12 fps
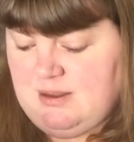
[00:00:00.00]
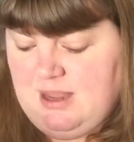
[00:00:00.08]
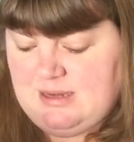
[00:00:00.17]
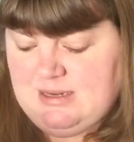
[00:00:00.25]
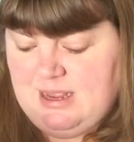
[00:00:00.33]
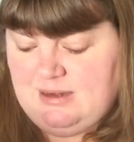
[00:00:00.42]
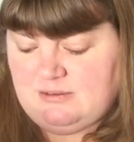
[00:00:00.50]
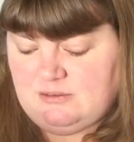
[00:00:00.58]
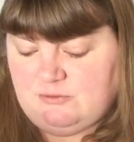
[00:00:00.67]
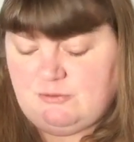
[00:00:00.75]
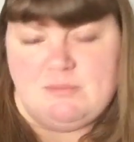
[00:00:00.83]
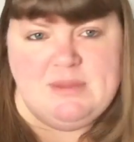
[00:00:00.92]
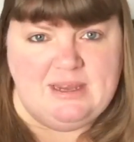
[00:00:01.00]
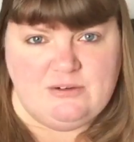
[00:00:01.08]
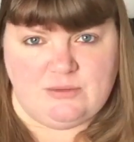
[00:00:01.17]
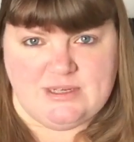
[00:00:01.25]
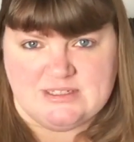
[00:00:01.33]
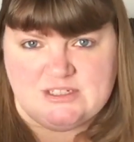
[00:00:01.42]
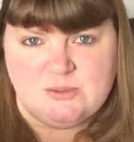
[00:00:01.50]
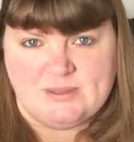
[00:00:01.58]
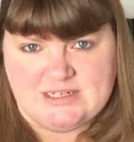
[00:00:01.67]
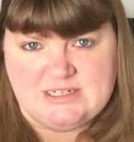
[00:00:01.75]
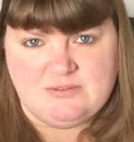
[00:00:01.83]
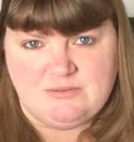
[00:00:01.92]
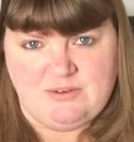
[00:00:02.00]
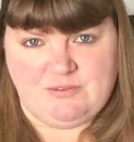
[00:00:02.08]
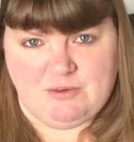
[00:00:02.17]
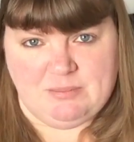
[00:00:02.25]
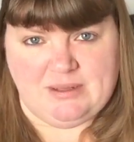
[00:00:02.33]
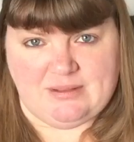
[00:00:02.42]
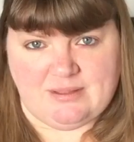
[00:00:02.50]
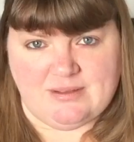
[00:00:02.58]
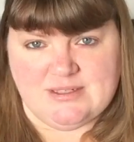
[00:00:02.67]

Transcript: and then from then on it's the 20th of every month.